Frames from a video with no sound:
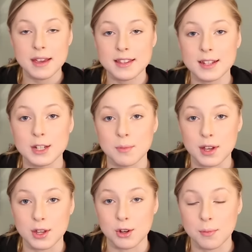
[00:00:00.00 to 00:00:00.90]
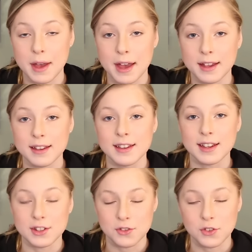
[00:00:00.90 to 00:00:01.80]
makes it into my gear bag,
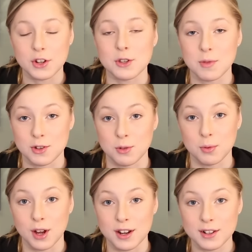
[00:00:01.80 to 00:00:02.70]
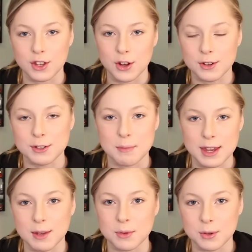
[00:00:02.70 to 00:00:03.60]
it's a very special product. You know, as the
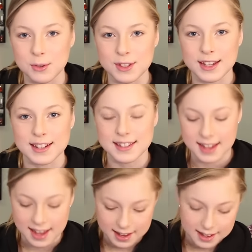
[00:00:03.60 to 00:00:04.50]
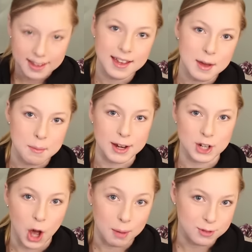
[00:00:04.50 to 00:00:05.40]
makeup gurus like to say, my
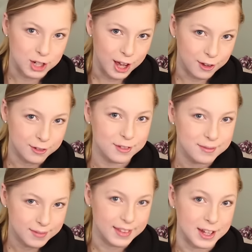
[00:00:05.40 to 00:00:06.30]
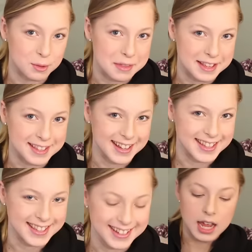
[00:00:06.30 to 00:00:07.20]
top shelf. That's what this
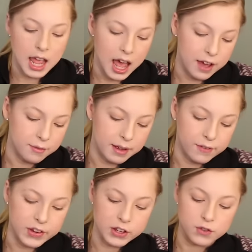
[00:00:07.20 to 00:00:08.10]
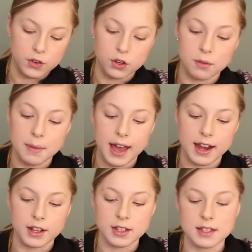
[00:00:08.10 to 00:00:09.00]
is. I have my Finis Fulcrum
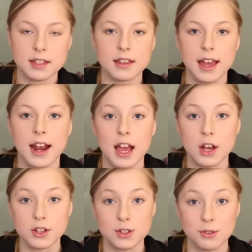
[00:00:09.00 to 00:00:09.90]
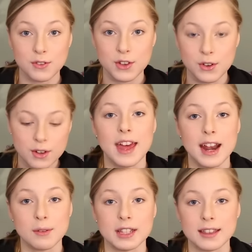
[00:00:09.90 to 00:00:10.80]
paddles that I also reviewed that I
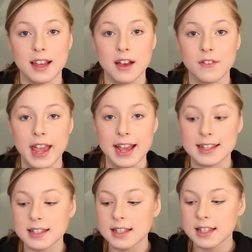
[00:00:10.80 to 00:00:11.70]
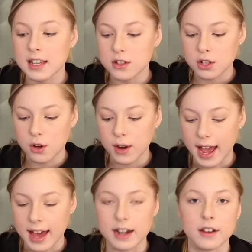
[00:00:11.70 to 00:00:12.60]
really love, and since these don't
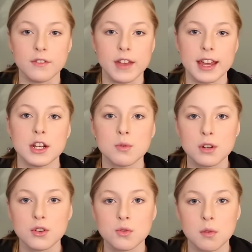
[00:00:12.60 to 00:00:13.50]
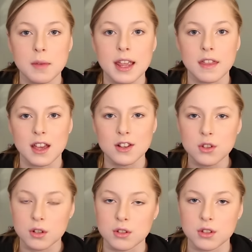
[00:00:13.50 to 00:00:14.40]
add an advantage when you're swimming and they also
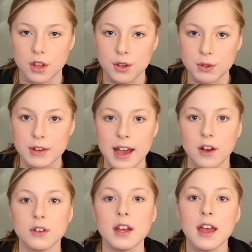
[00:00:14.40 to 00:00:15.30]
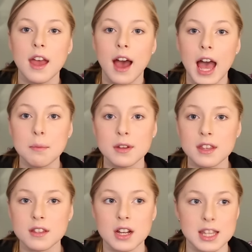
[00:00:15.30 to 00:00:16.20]
don't slow you down, I put
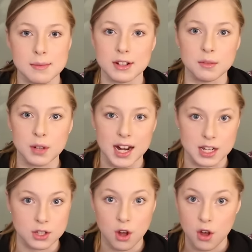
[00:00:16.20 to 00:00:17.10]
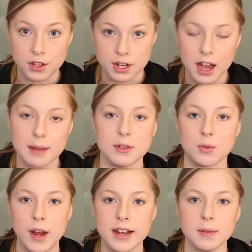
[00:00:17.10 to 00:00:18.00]
these on in the middle of practice all the time just
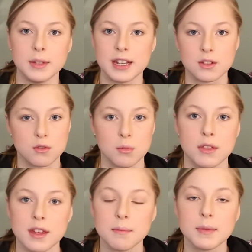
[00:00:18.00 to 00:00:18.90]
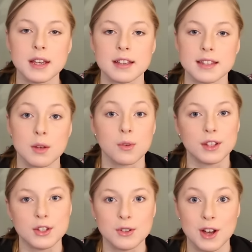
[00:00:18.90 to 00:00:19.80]
randomly and swim with them because they
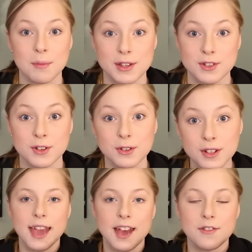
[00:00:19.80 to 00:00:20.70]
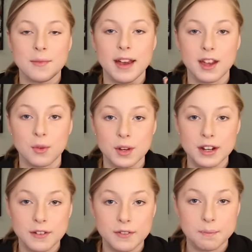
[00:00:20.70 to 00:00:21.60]
really do help my stroke. I have my
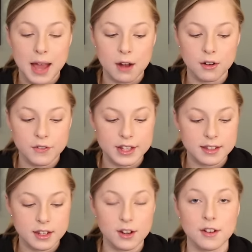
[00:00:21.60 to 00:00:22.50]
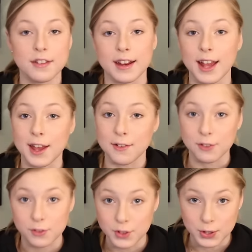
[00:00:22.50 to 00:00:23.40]
Arena Powerfins in here that I have
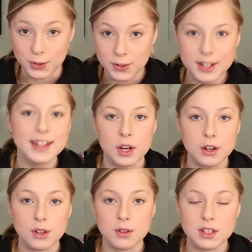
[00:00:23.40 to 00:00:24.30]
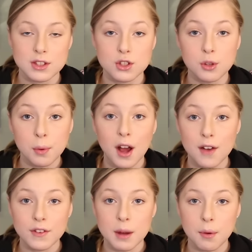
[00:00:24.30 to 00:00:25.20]
reviewed. We don't use these super
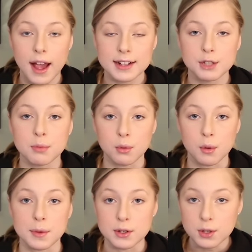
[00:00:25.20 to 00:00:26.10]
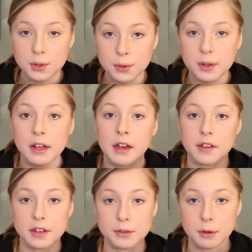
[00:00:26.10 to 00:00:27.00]
often at practice, but when we do,
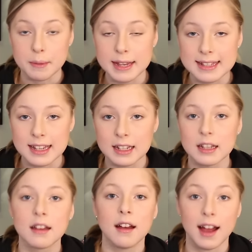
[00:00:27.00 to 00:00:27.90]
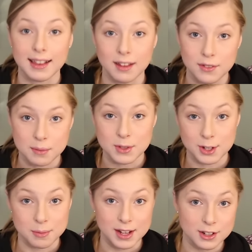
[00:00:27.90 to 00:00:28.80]
these are amazing. I love them
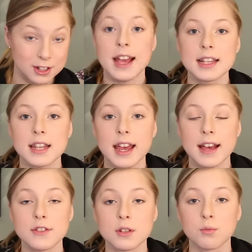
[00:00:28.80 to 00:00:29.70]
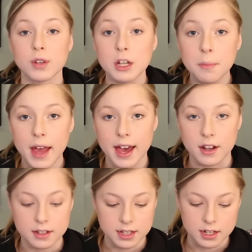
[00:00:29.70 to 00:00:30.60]
so much. Next, I have some real
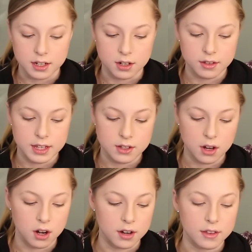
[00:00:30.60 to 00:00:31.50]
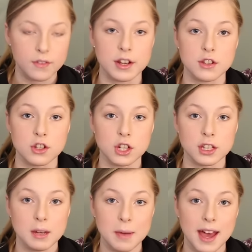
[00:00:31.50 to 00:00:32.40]
paddles in here. These are the Finis
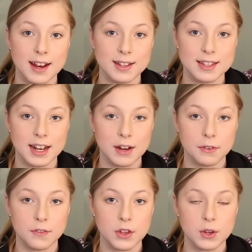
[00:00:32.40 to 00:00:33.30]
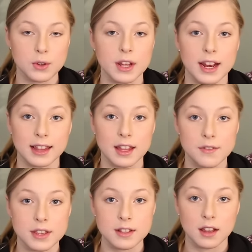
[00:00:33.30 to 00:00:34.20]
Agility paddles that I've reviewed, and I love
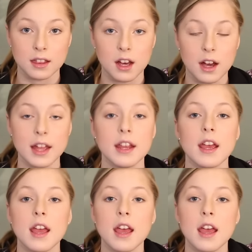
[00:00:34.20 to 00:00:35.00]
these a lot.